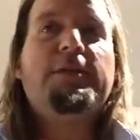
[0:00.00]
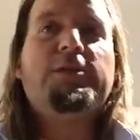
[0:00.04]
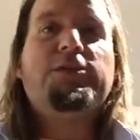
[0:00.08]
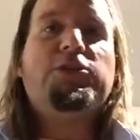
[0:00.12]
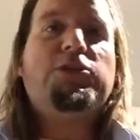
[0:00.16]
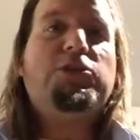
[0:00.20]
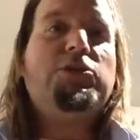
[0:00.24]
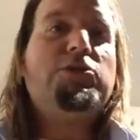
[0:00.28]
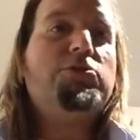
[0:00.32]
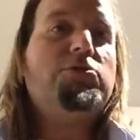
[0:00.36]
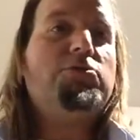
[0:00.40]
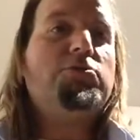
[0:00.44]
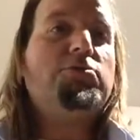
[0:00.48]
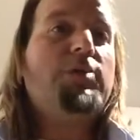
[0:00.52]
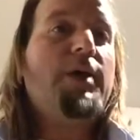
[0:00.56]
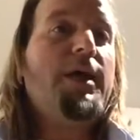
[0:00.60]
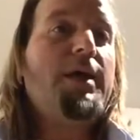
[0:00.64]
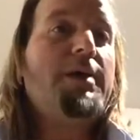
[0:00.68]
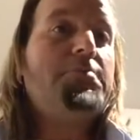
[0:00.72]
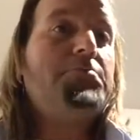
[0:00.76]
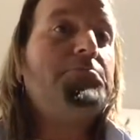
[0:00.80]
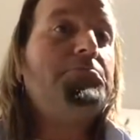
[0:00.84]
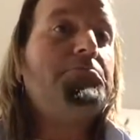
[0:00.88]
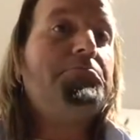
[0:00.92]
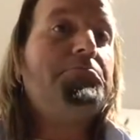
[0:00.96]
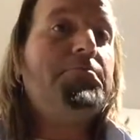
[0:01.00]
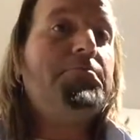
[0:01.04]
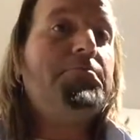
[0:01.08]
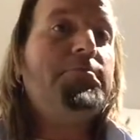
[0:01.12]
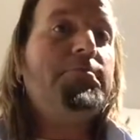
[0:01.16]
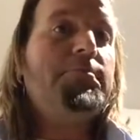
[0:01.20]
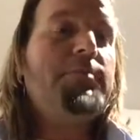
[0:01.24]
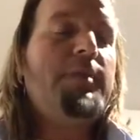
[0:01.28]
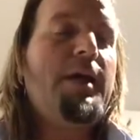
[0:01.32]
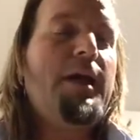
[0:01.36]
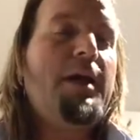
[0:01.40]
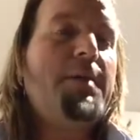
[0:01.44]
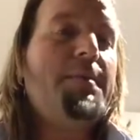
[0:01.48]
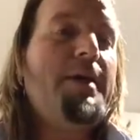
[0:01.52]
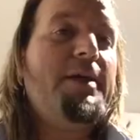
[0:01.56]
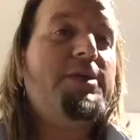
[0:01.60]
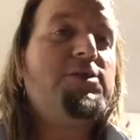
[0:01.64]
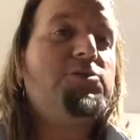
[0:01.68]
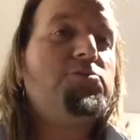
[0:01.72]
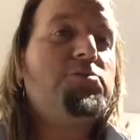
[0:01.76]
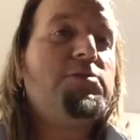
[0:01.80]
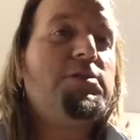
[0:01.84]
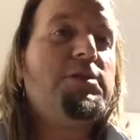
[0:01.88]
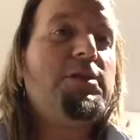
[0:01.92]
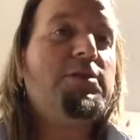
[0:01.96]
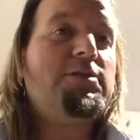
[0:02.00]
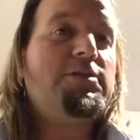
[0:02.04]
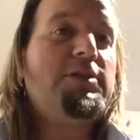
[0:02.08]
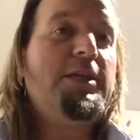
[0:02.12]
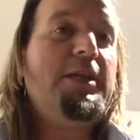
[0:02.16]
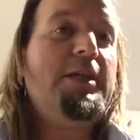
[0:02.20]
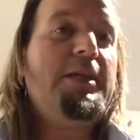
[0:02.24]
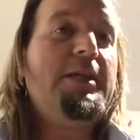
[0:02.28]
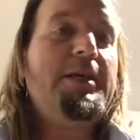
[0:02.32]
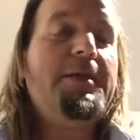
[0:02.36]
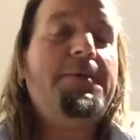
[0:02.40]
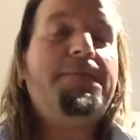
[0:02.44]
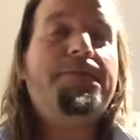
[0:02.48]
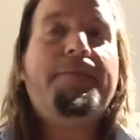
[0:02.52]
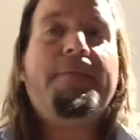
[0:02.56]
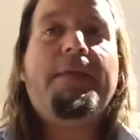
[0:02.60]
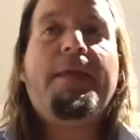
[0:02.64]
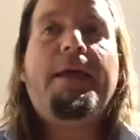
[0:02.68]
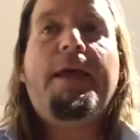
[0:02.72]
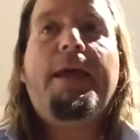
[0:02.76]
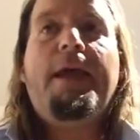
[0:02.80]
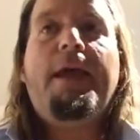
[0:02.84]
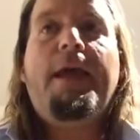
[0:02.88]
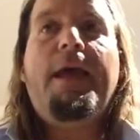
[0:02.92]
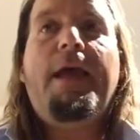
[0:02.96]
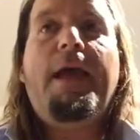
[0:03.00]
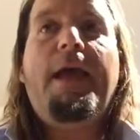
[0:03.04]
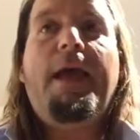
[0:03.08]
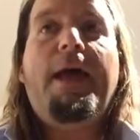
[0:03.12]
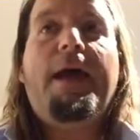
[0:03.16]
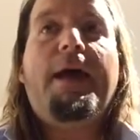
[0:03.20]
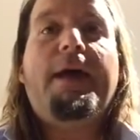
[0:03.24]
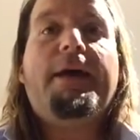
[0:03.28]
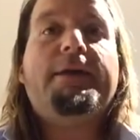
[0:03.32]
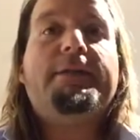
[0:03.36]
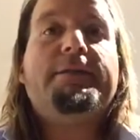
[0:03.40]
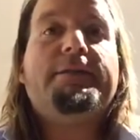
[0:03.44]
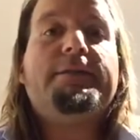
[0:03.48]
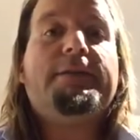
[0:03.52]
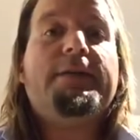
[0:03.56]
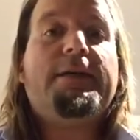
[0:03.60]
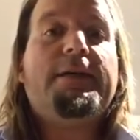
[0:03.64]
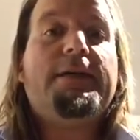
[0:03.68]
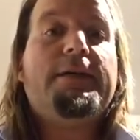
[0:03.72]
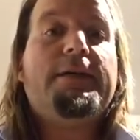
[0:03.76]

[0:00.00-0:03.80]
to like make amends with their deity, and